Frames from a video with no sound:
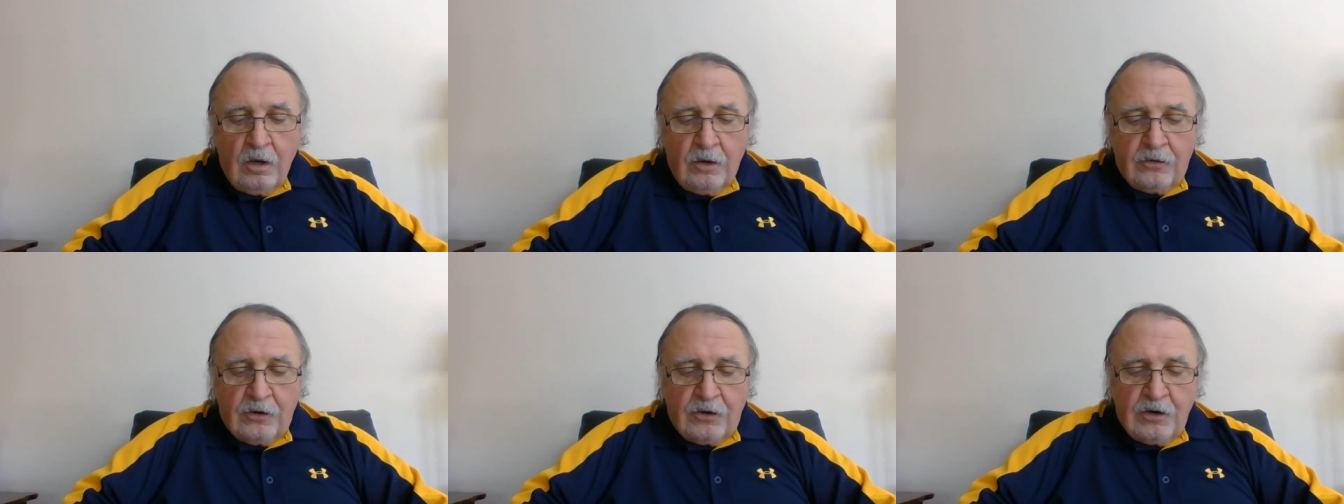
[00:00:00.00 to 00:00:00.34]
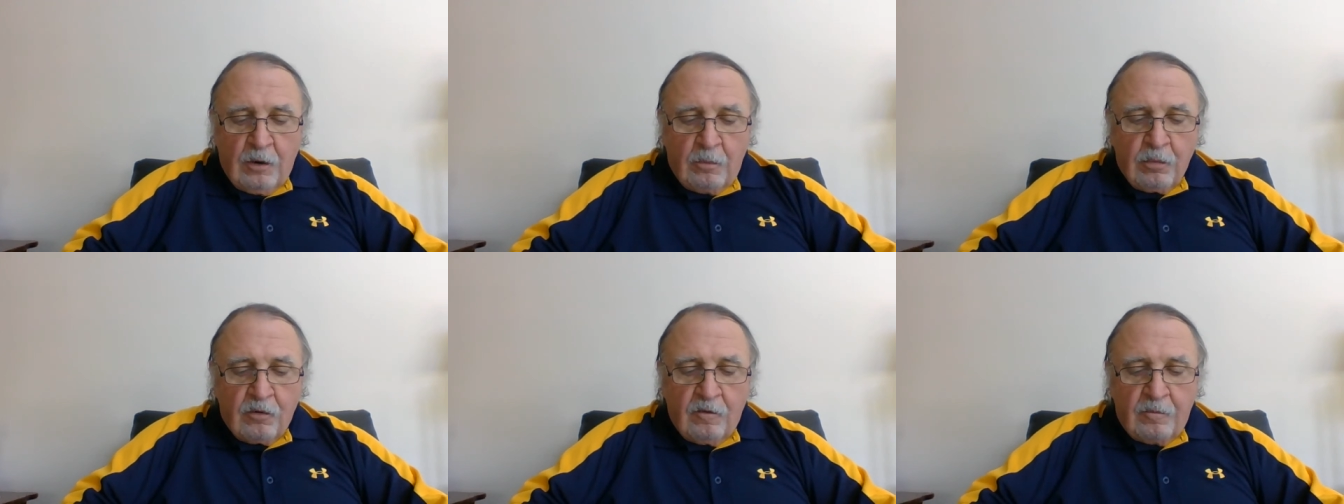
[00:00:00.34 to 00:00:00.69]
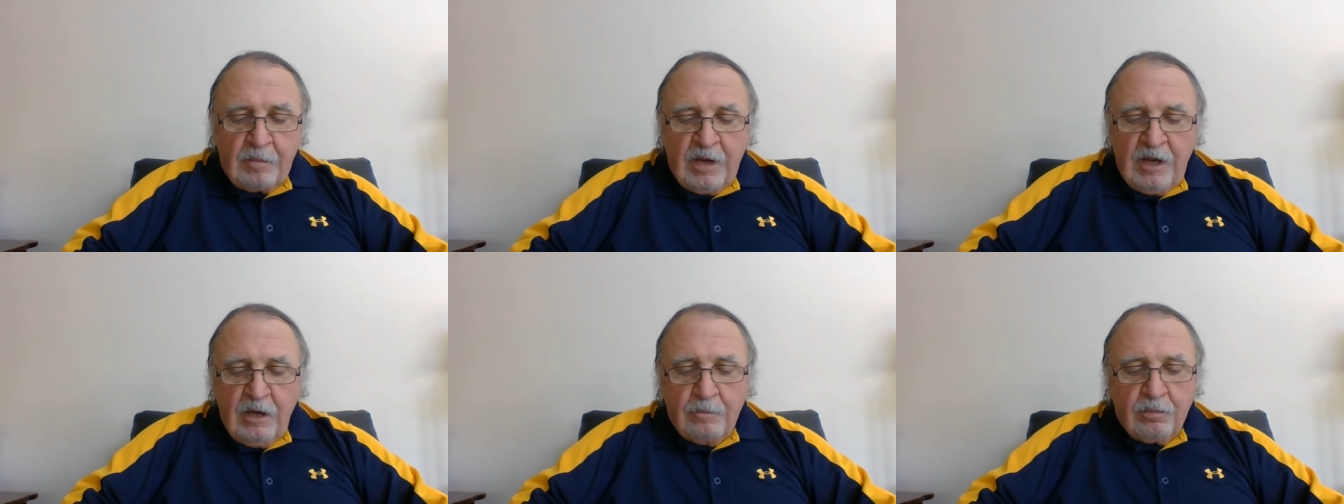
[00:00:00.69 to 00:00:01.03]
The number of
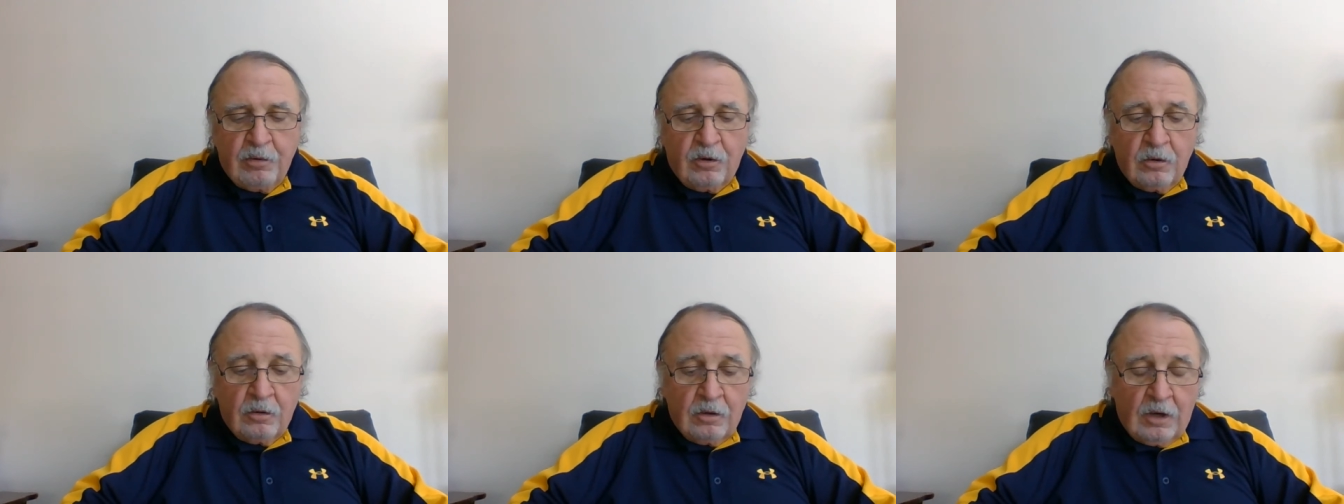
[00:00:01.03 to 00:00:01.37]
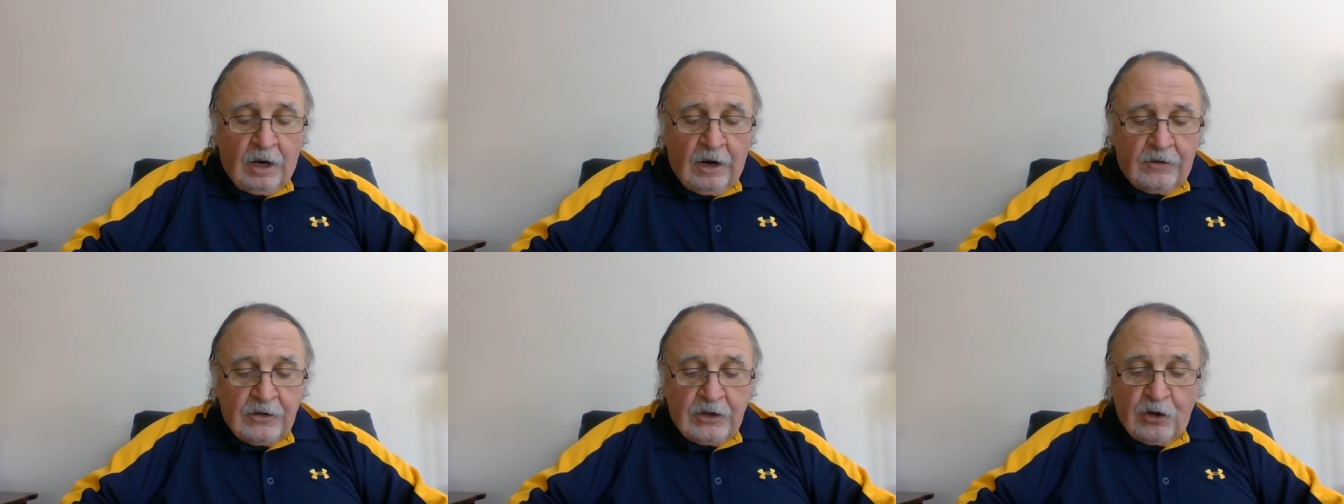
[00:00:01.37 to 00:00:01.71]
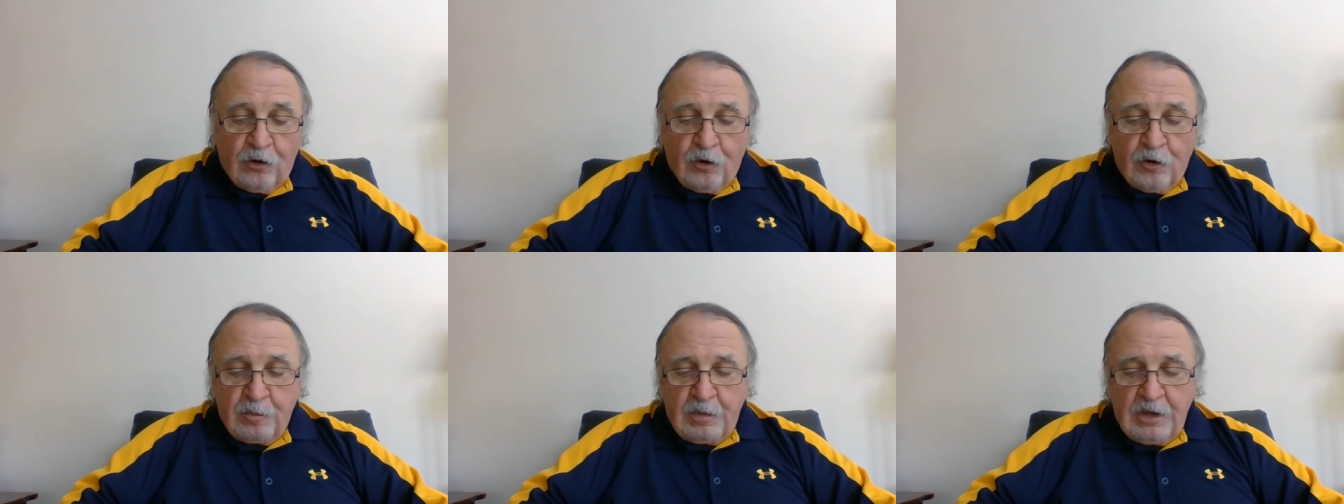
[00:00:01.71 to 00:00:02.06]
people on the
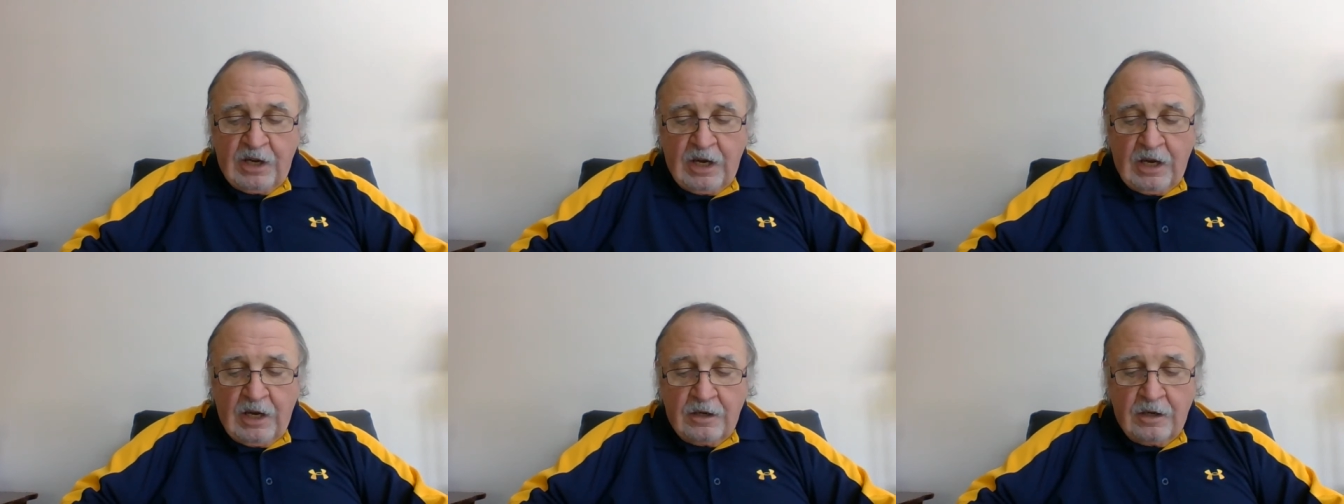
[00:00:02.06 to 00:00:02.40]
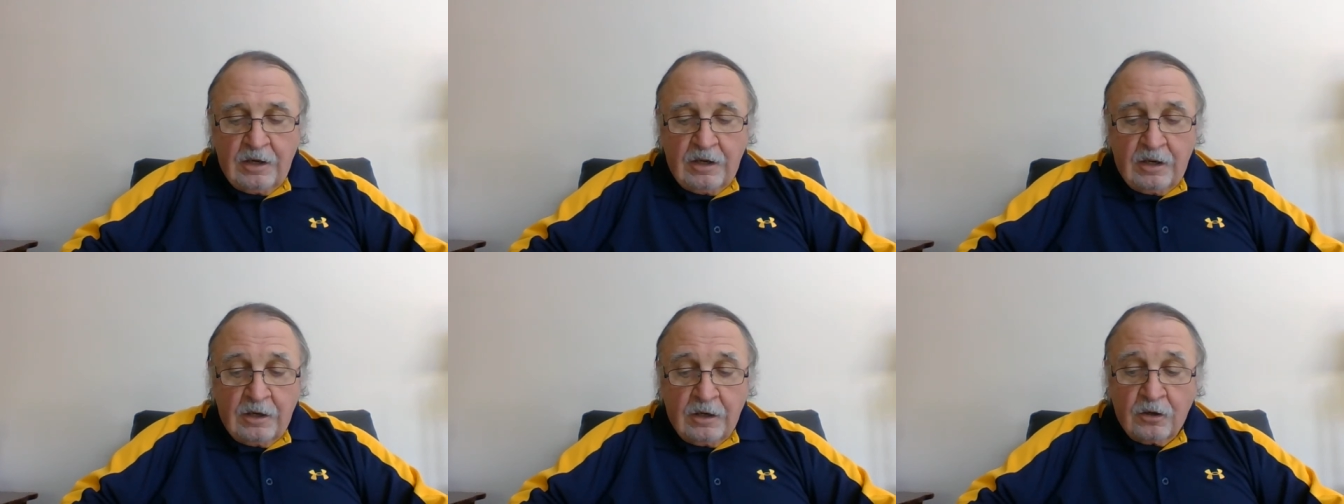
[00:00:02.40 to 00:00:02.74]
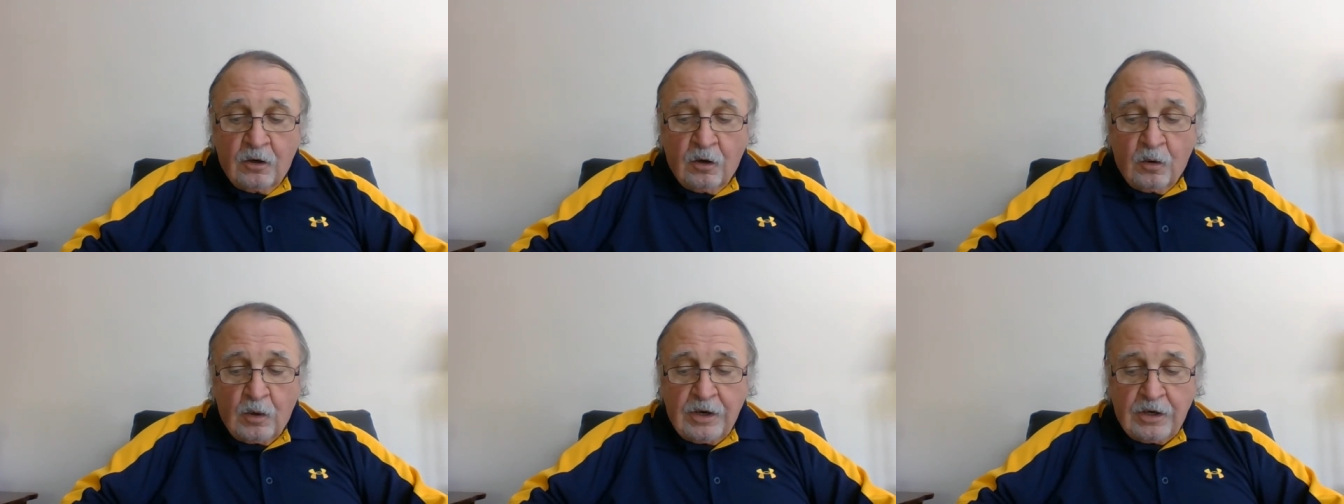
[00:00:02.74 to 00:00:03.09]
earth began to
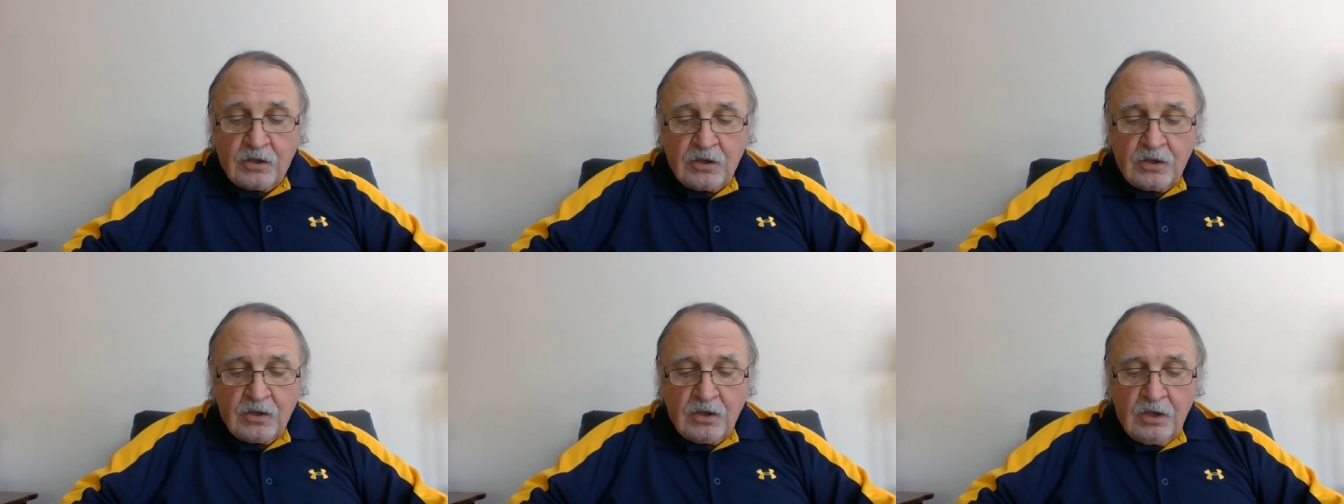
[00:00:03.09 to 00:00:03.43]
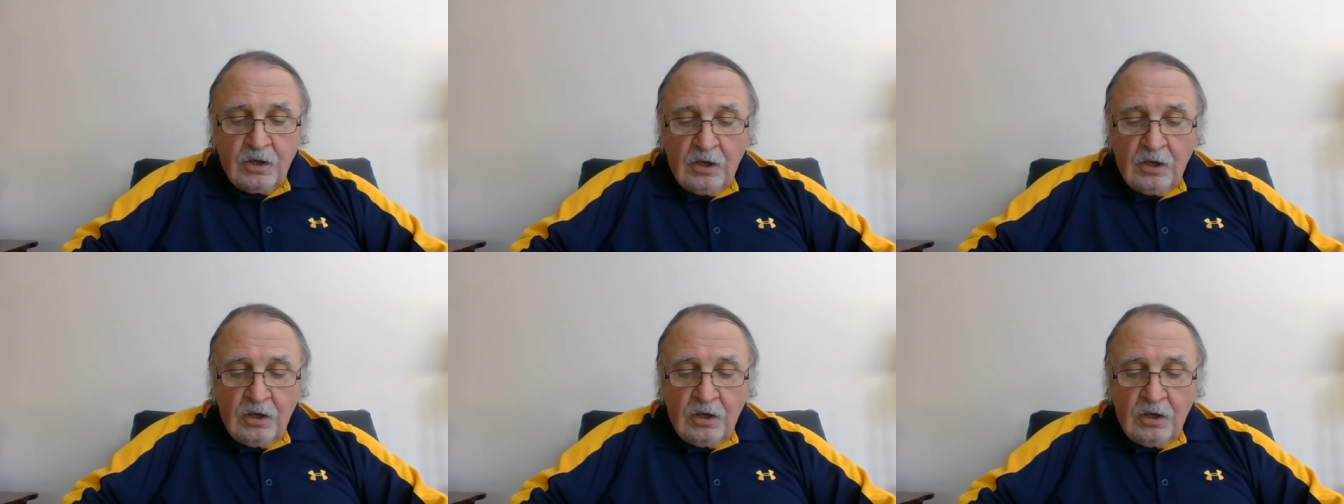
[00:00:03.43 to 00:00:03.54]
increase.